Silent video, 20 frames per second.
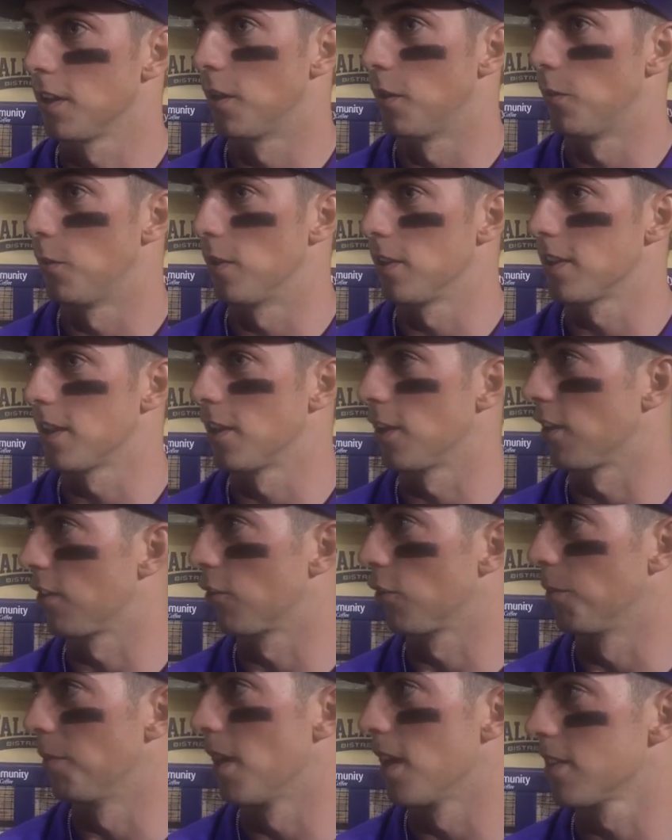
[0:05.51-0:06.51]
so it wasn't a
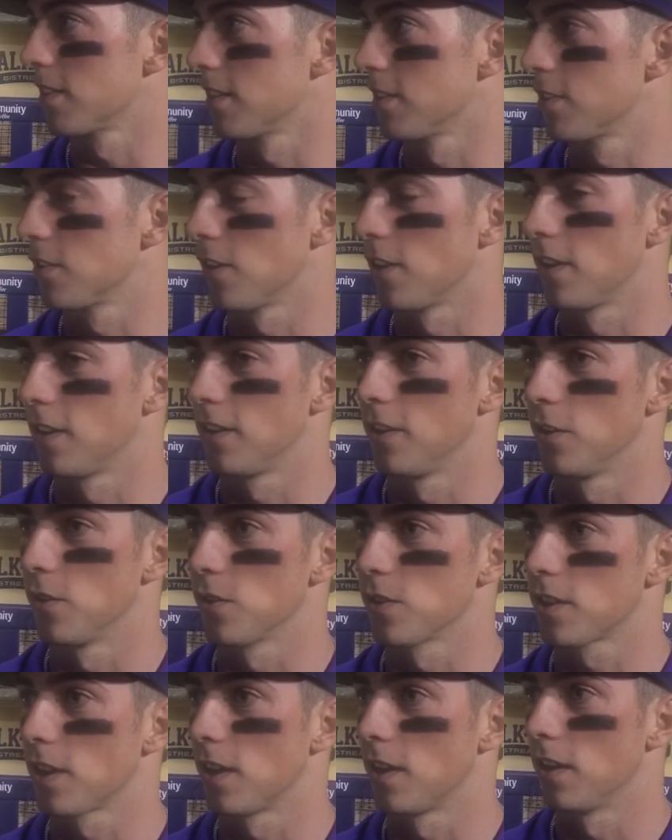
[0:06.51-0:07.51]
group message, so I know
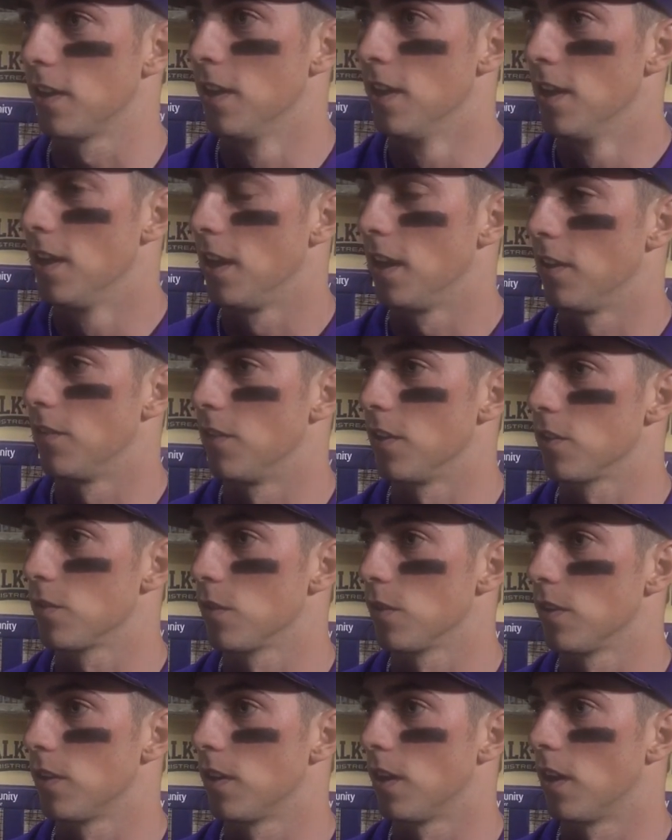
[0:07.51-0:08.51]
it's kind of
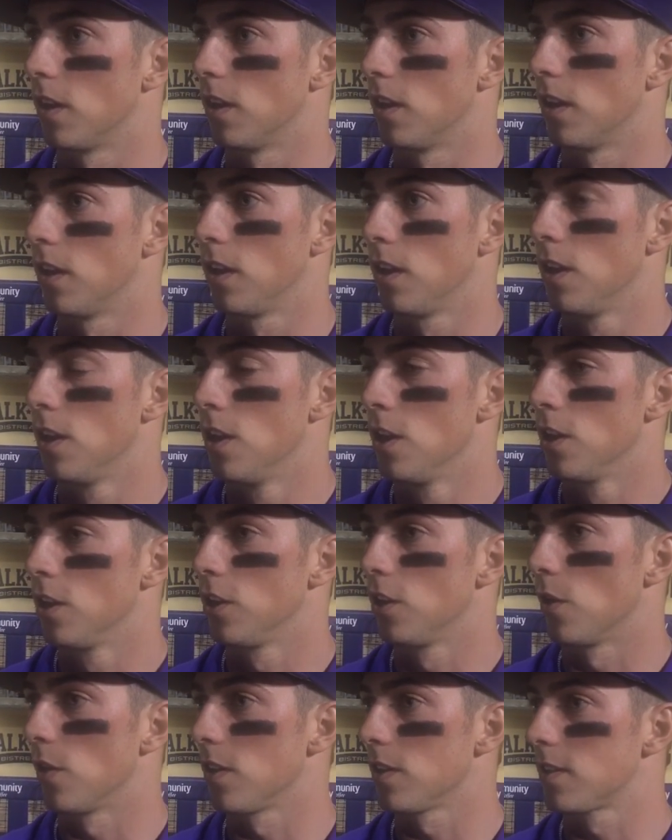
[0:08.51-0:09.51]
individual,
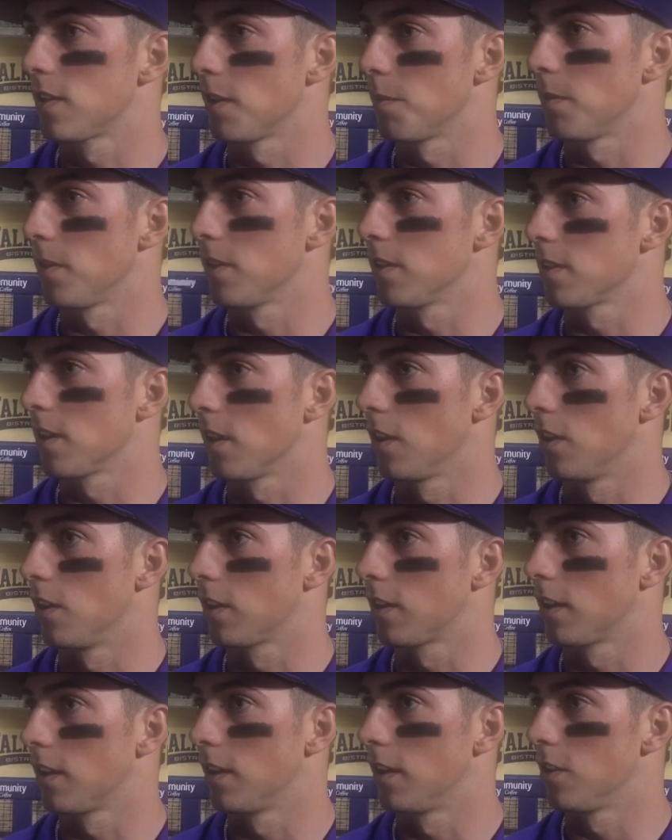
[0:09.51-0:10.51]
and he sent me, he's like,
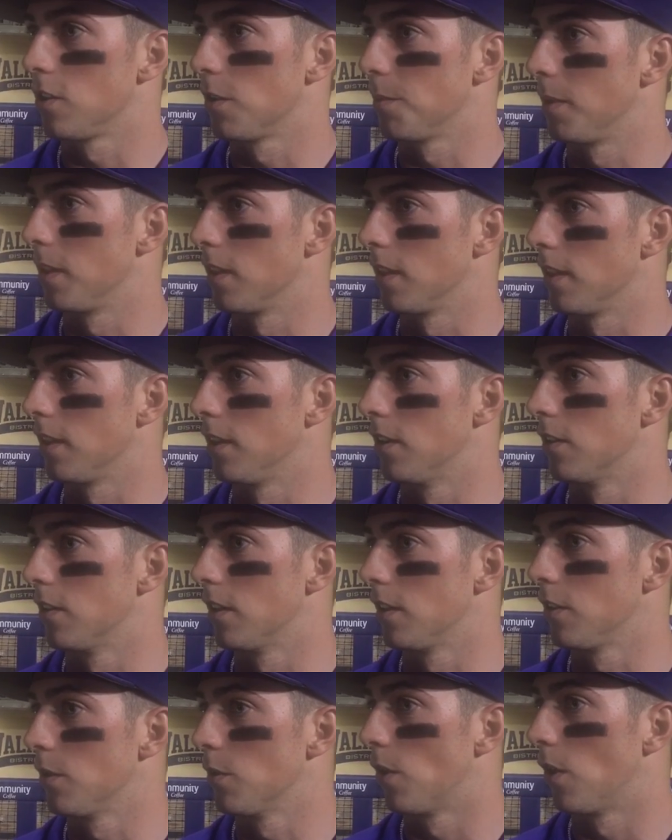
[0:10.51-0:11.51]
look, you need to be the leader
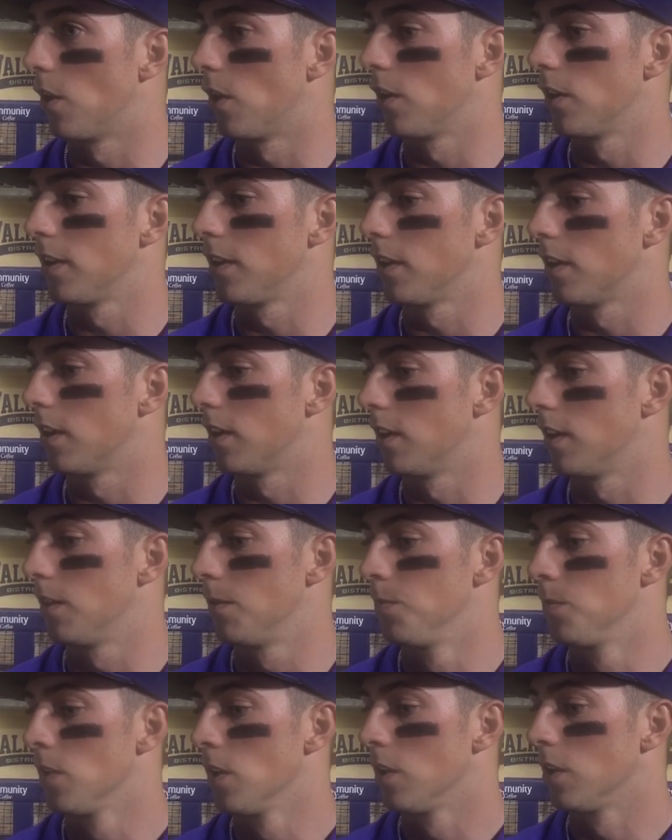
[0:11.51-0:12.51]
that you are,
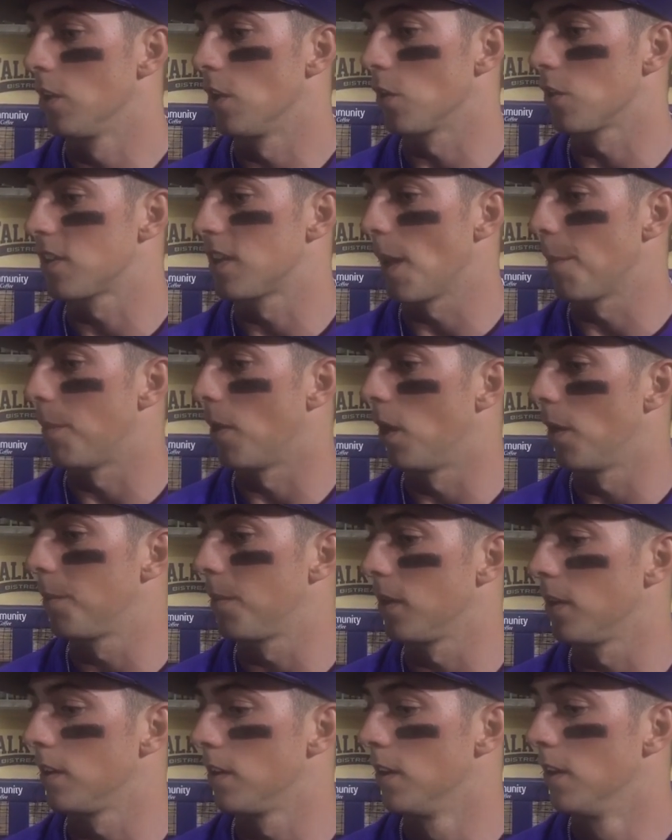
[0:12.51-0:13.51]
and step up
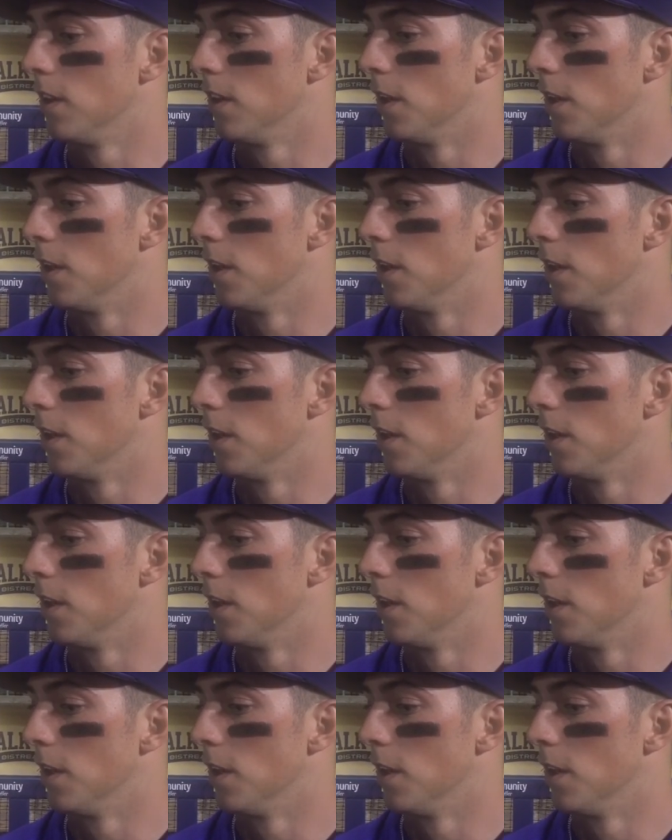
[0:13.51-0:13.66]
and,